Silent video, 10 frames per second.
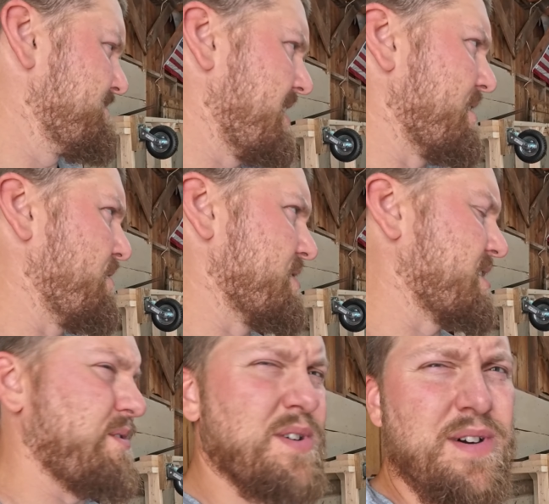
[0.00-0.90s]
I don't know what's
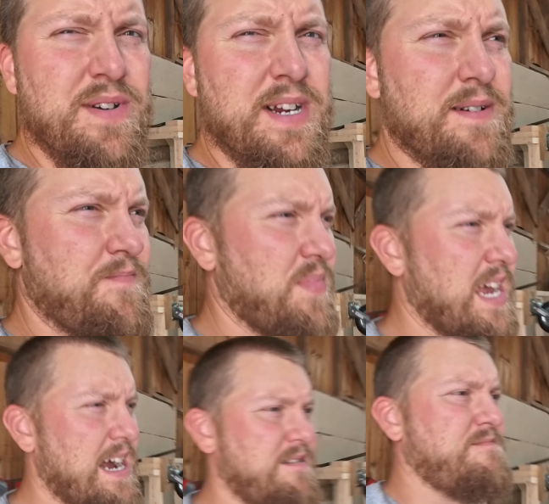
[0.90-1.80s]
going on there.
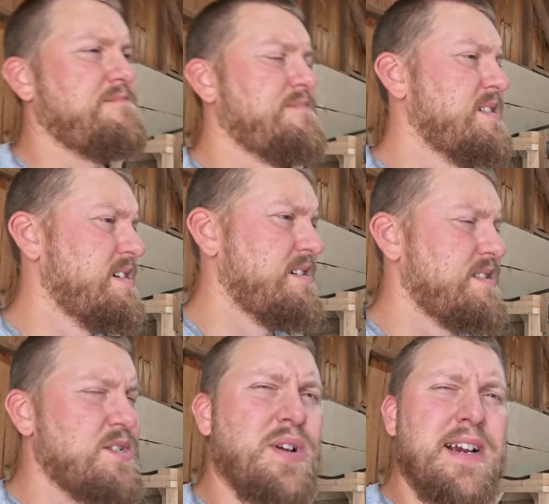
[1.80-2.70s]

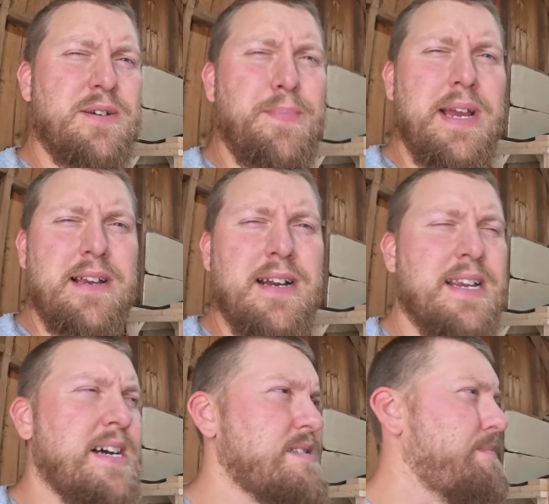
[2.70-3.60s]
The tractor paint
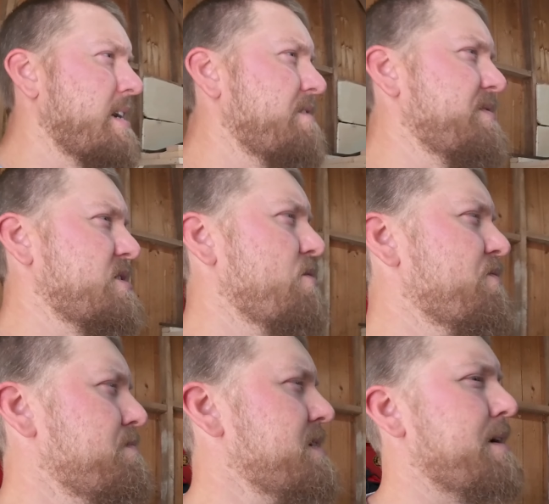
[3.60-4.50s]
kind of has a mind of its
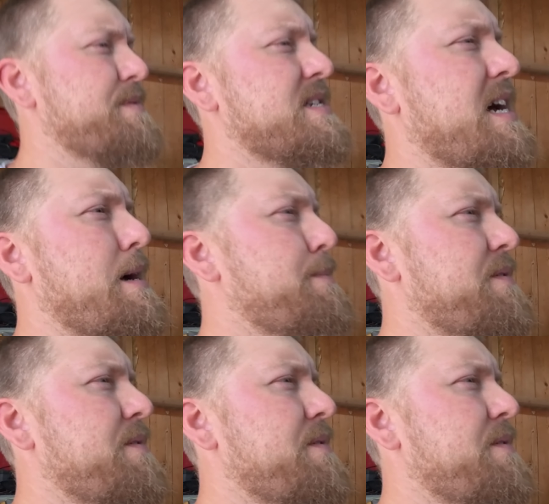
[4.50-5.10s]
own from time to time.